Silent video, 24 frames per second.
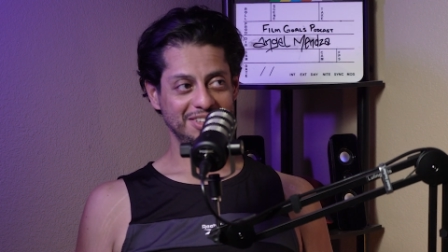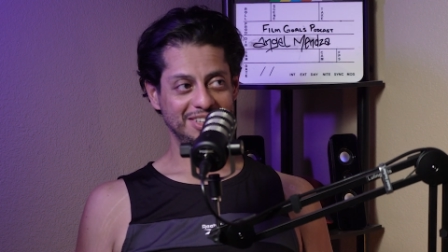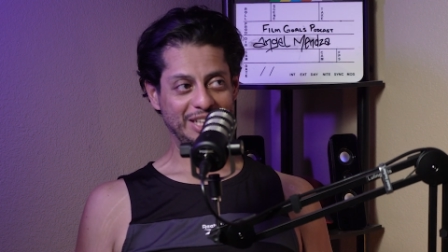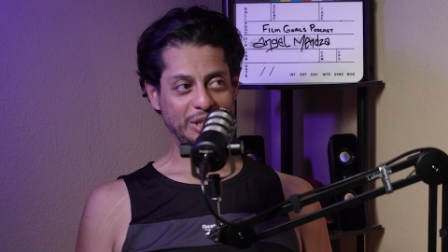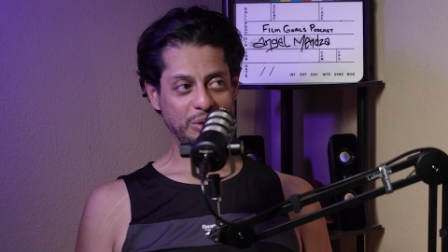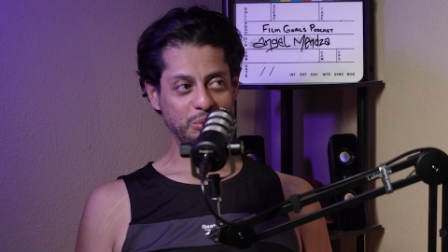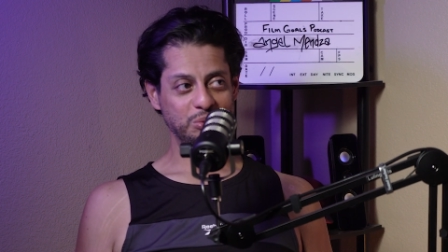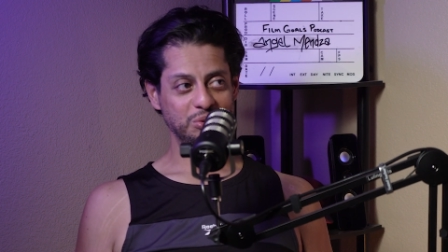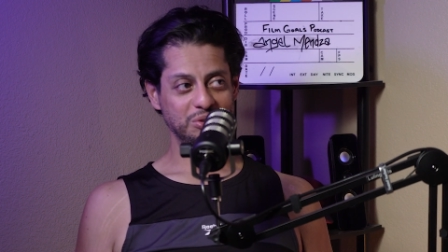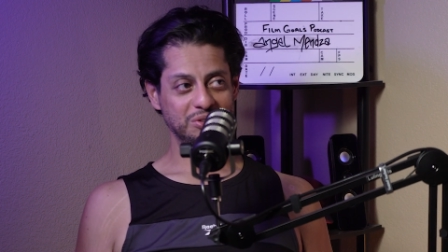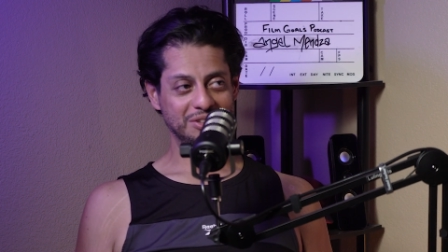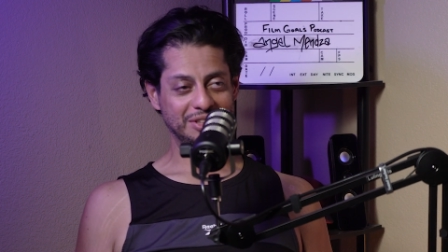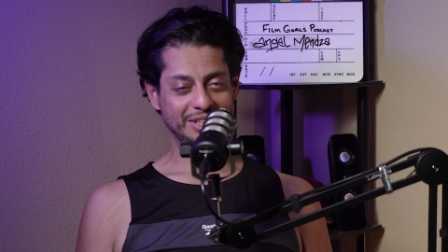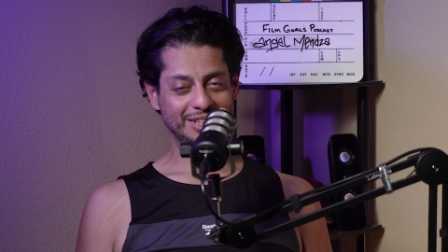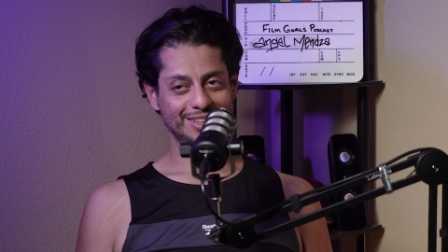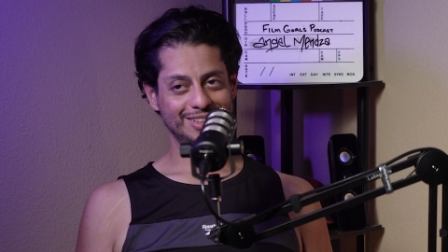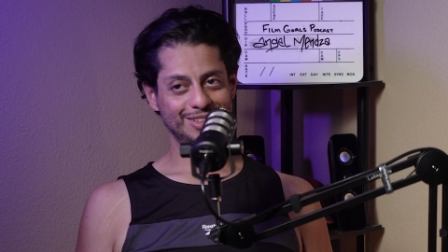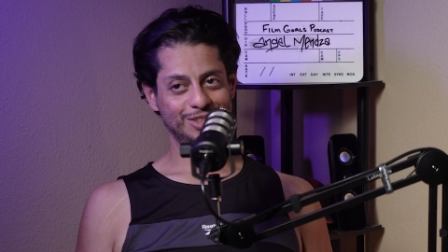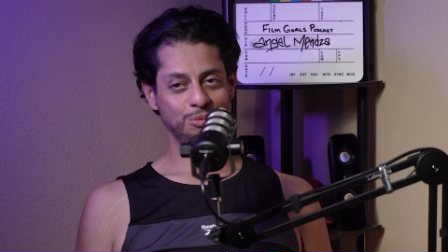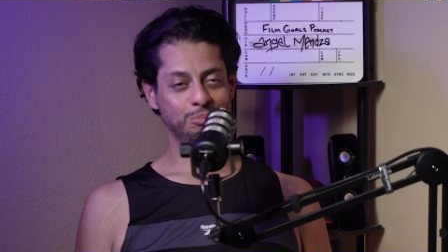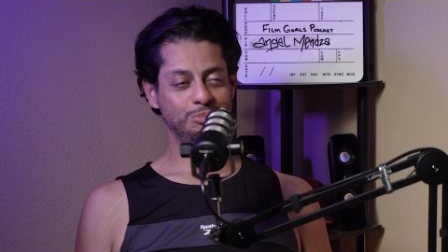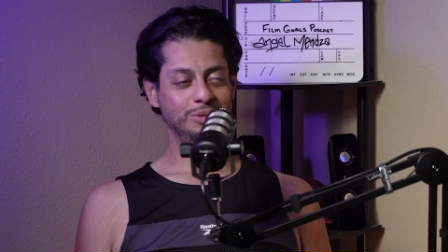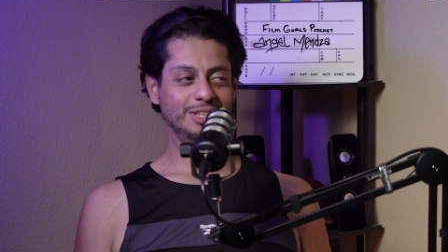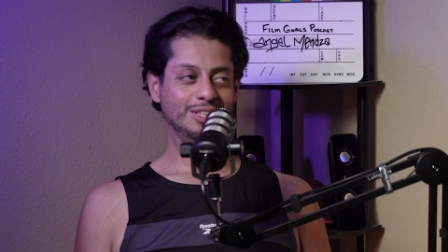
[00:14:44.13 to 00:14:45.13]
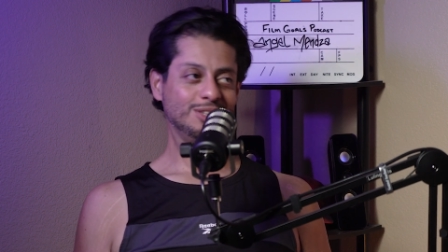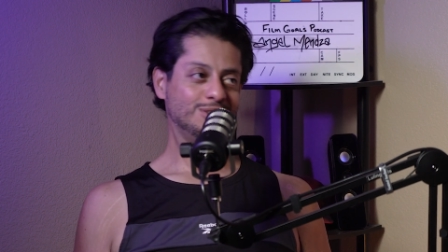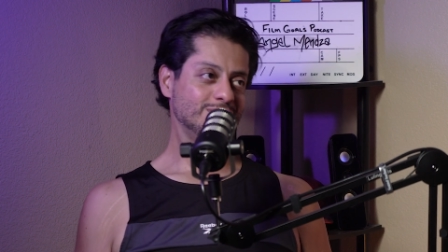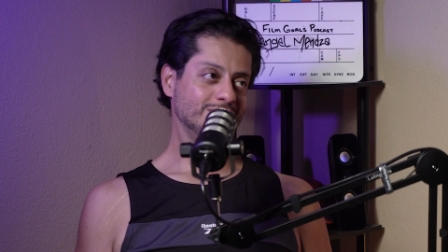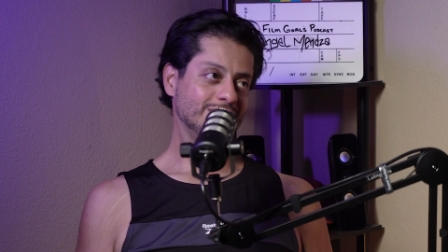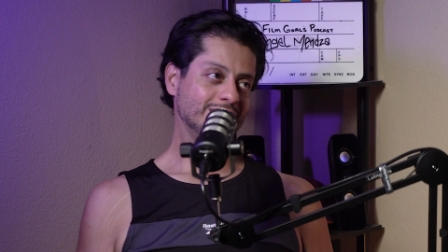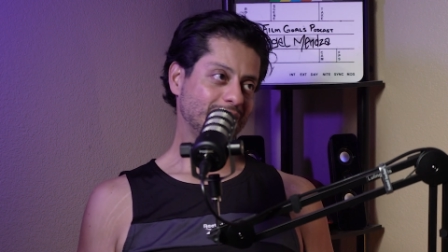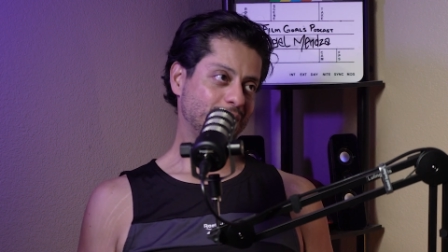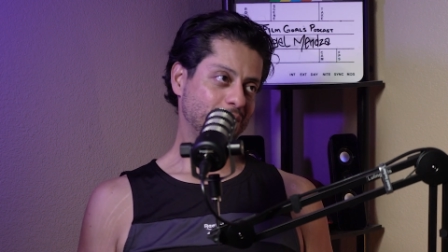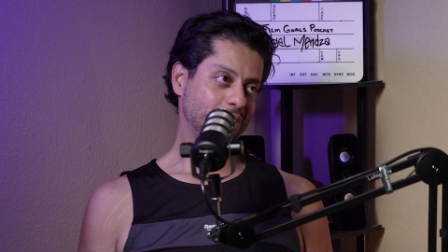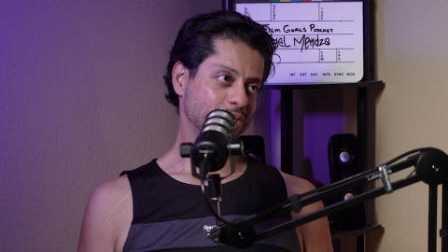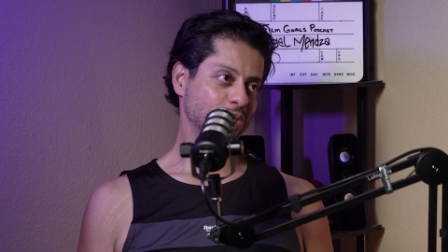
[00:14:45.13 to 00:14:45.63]
That was like, to me,
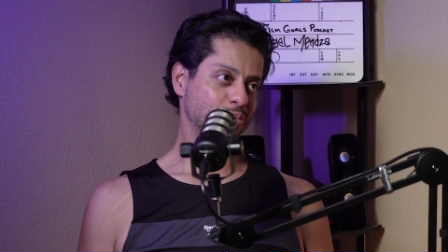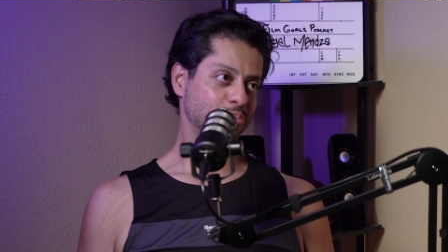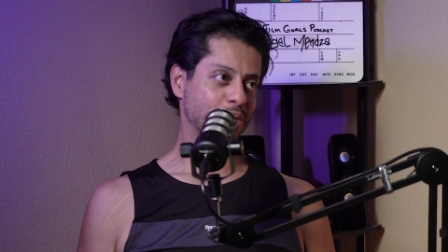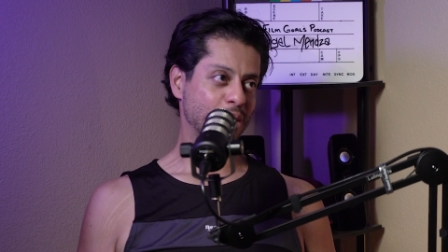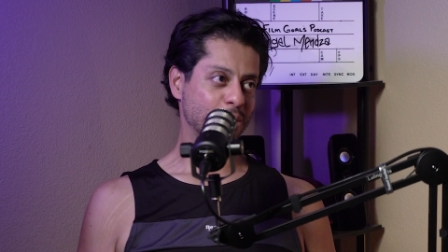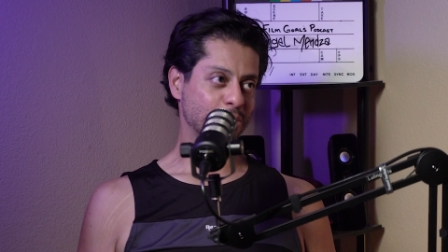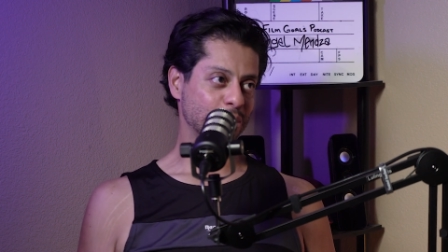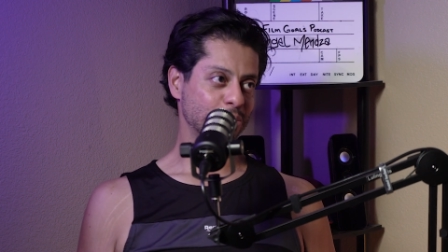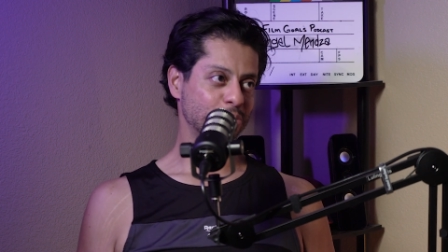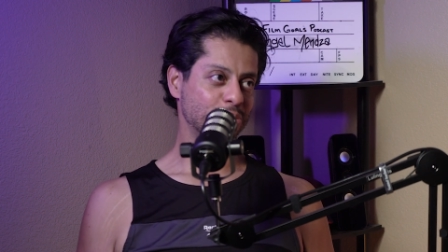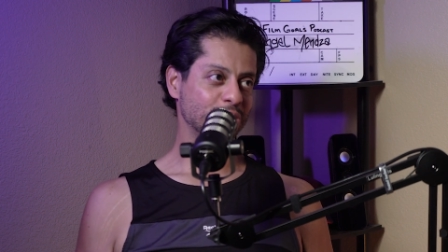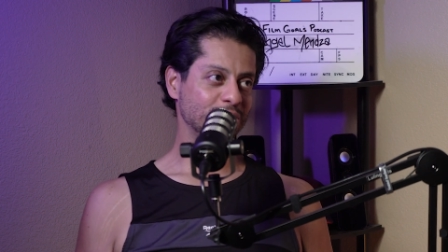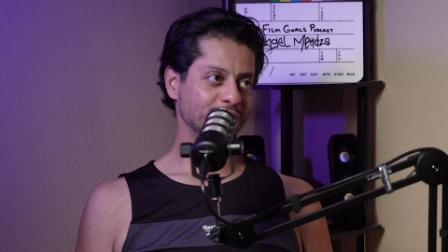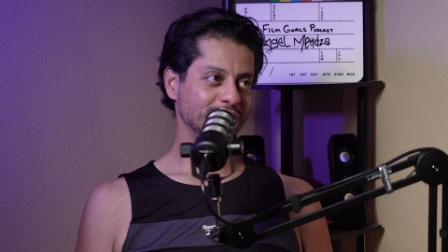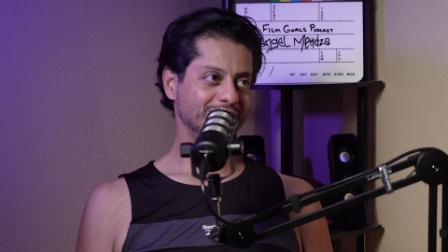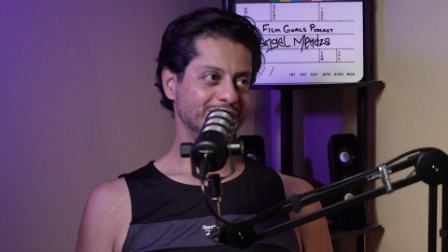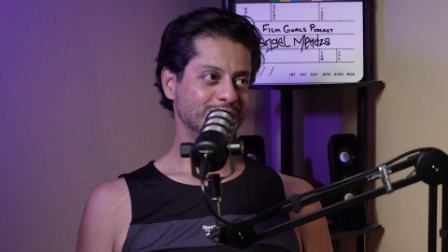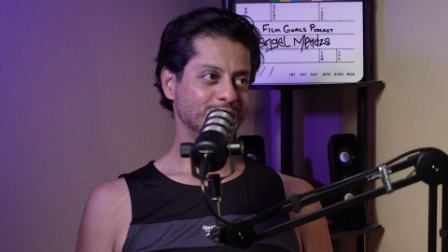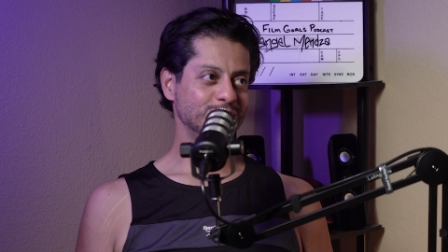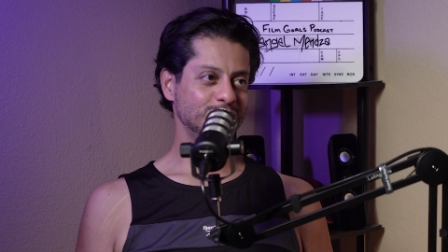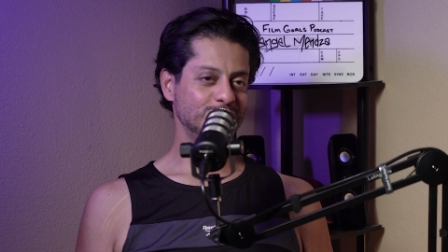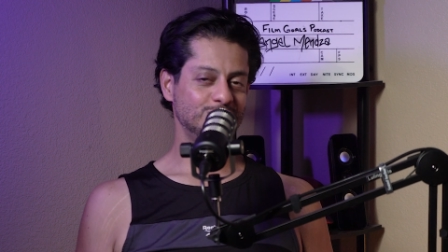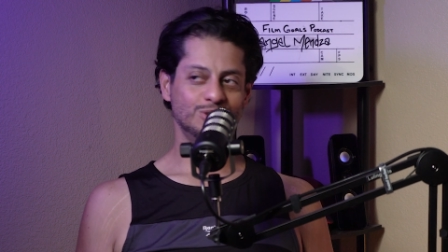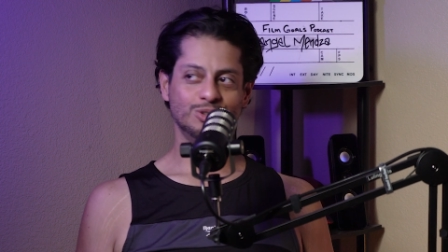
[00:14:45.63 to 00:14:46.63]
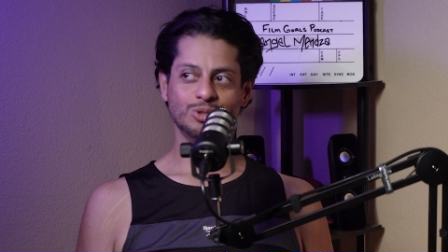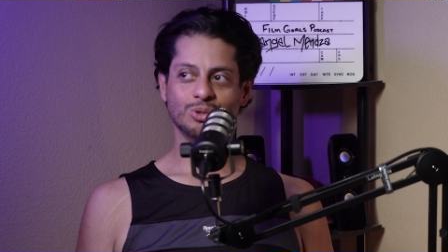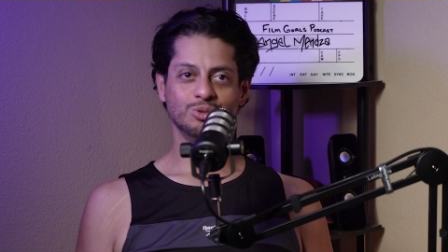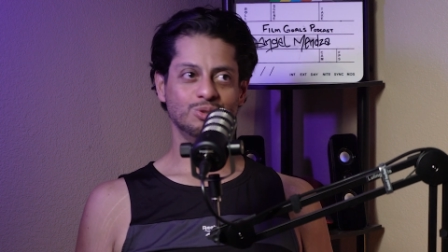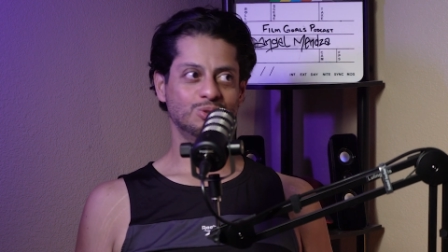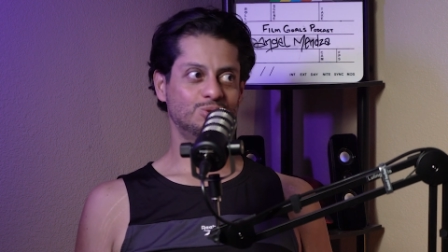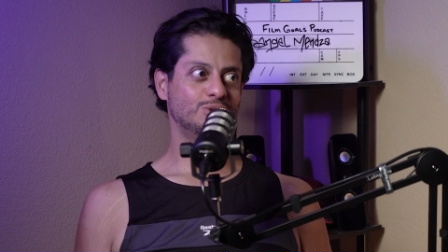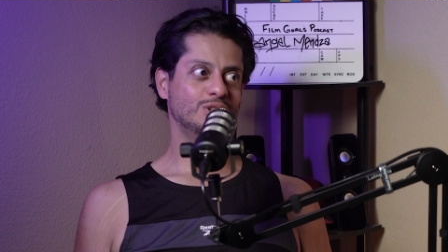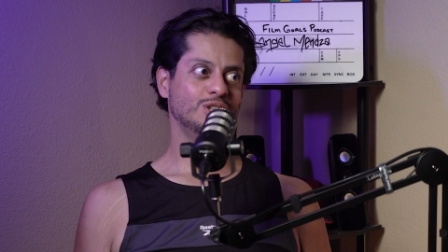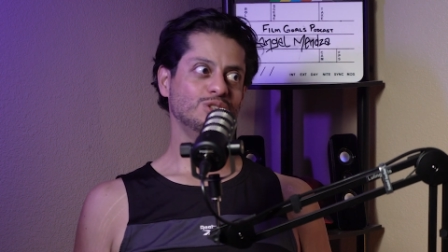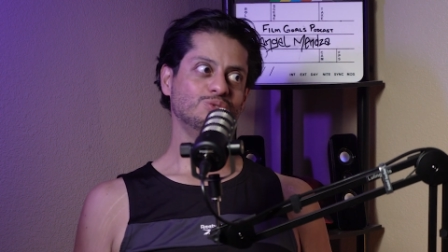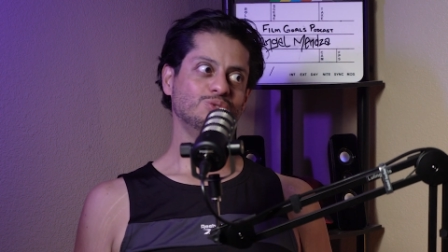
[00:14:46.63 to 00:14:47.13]
it's like just memorable. It was so
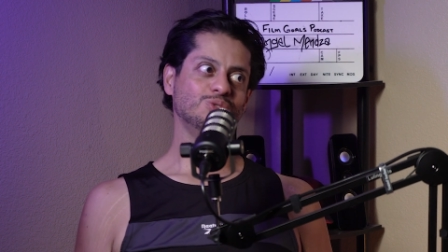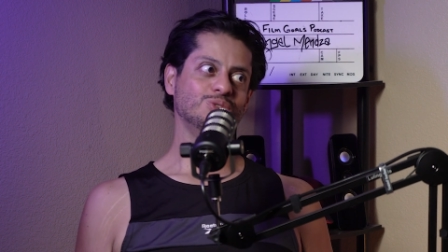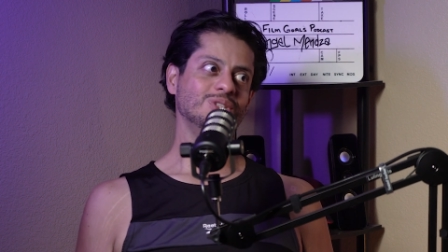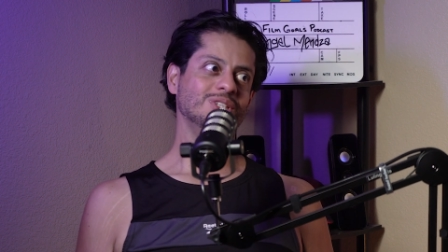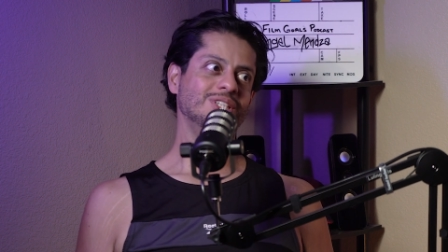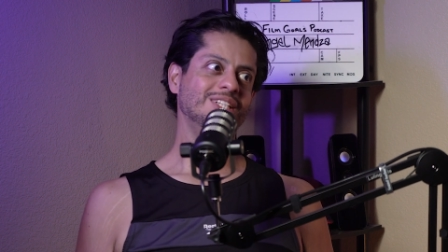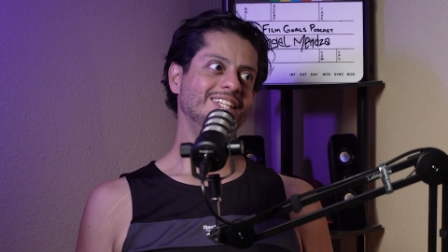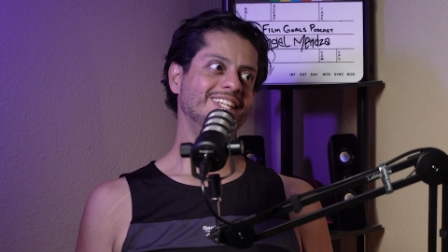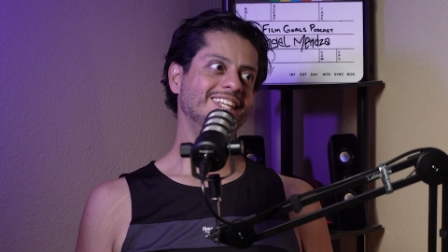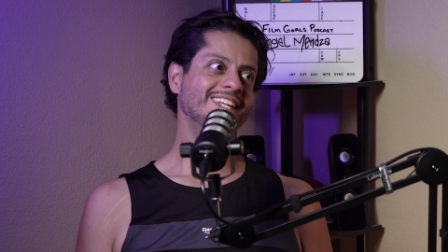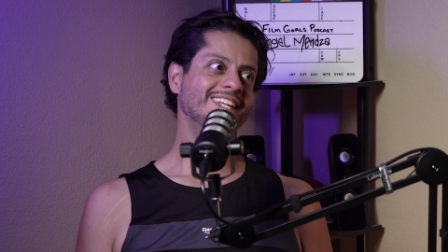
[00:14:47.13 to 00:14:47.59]
stressful.